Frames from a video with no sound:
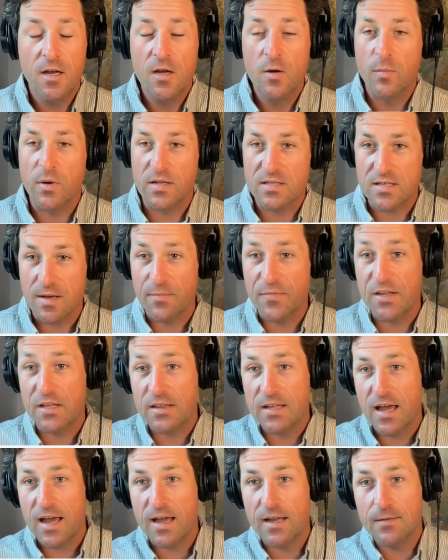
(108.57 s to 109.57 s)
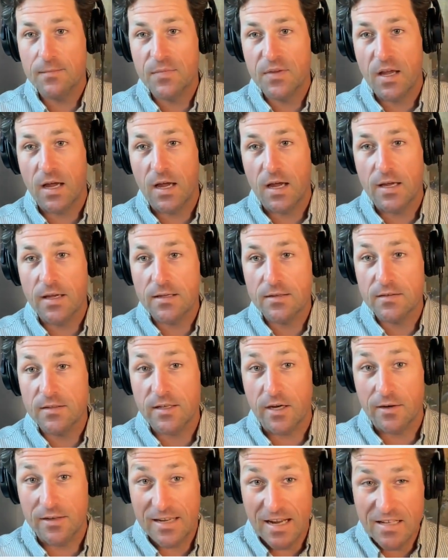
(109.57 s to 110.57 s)
but it's something that
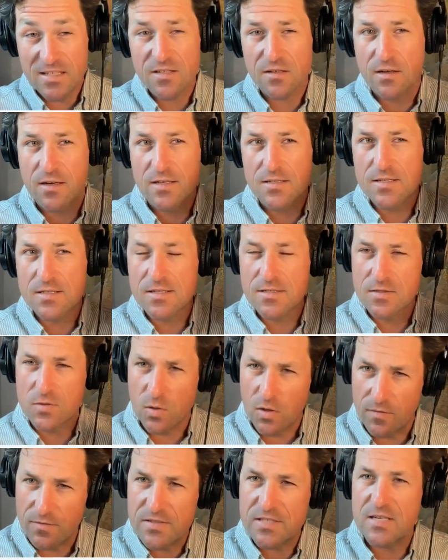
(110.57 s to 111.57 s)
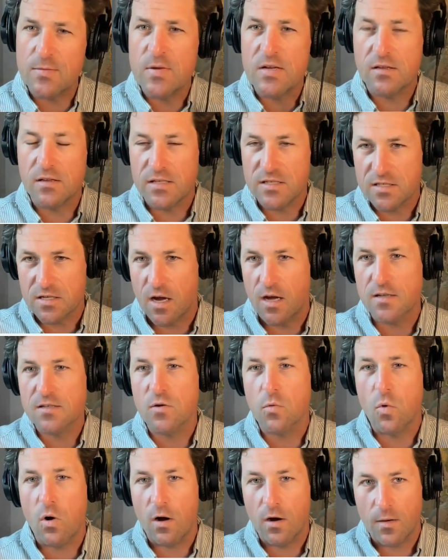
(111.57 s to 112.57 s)
Gary Gensler has sort of seemingly sought
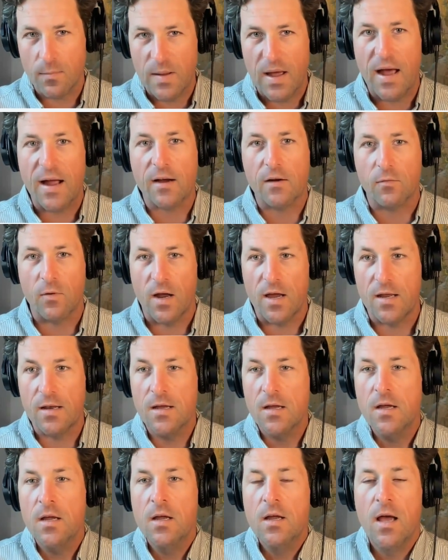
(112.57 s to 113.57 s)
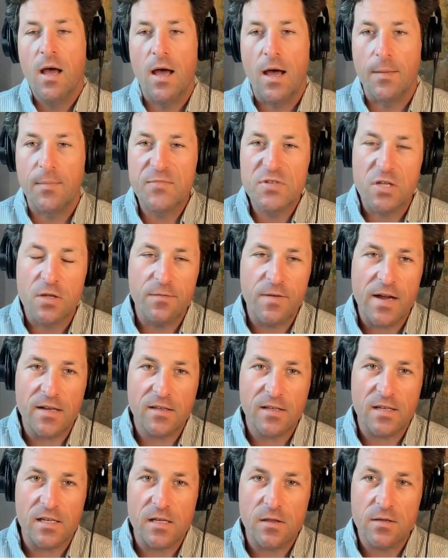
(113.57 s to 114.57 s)
to walk back, right? So the fact
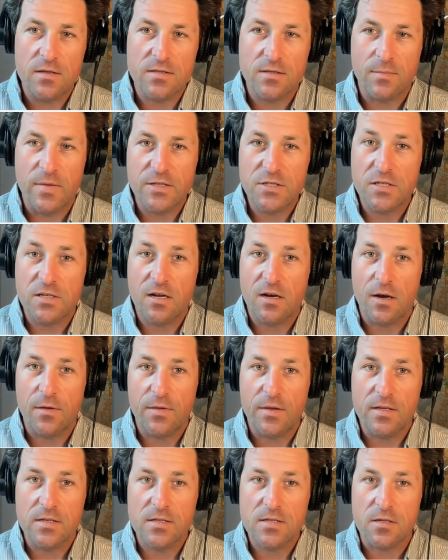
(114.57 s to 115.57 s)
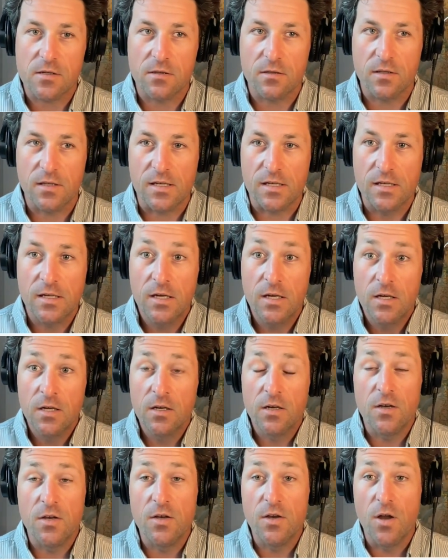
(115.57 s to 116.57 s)
that ETH isn't mentioned here, I think, is certainly
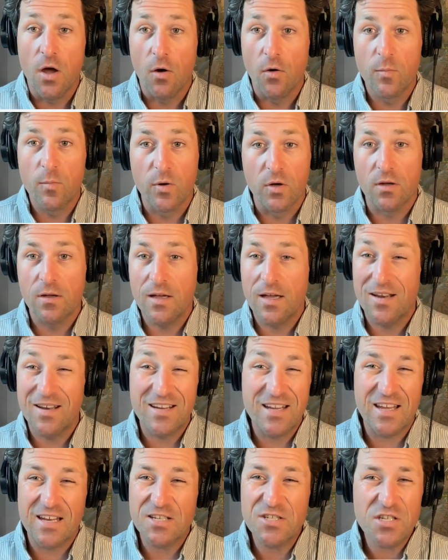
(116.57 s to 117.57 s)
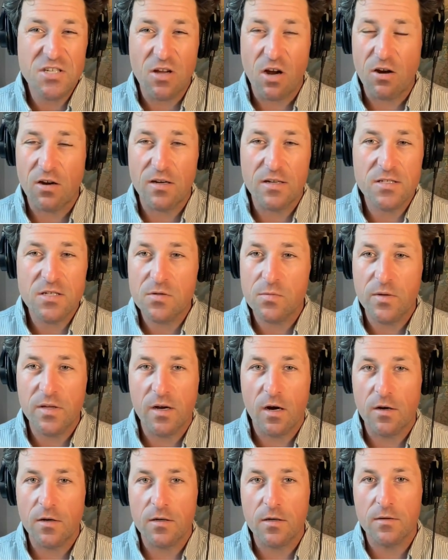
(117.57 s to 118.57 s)
notable. And again, it's just hard. It's just
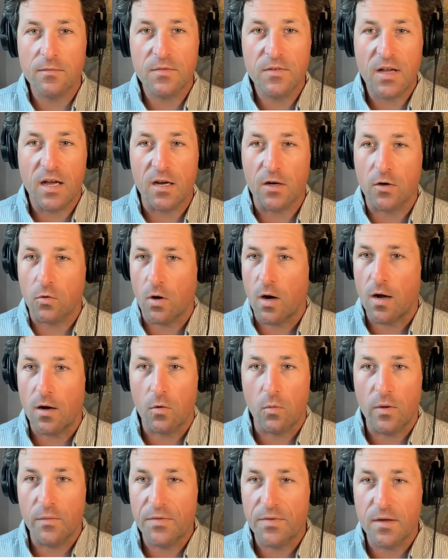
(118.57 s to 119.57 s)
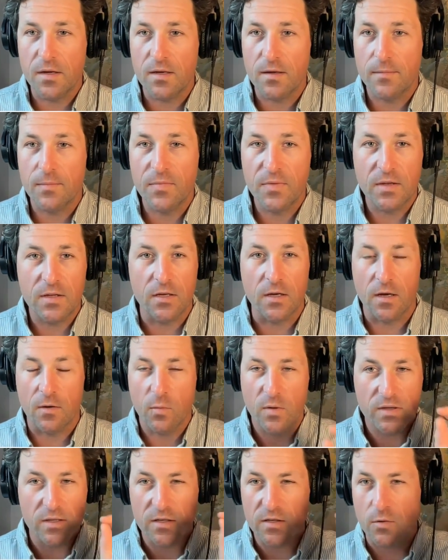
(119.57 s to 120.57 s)
really hard to kind of grok what
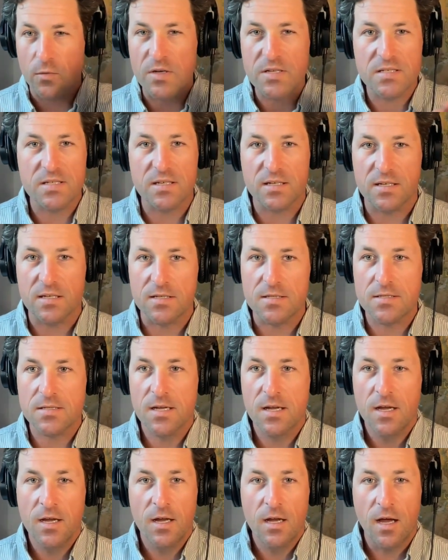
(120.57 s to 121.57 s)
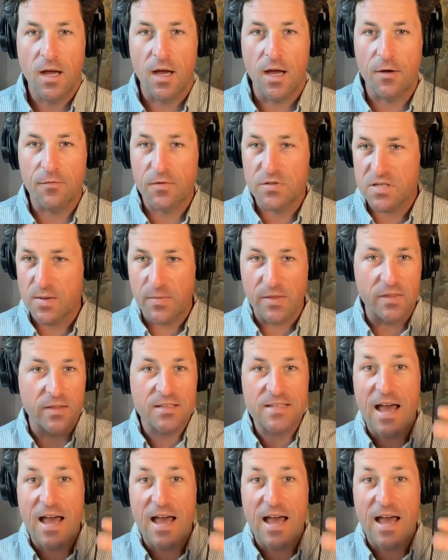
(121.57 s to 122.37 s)
the heuristic is for something that's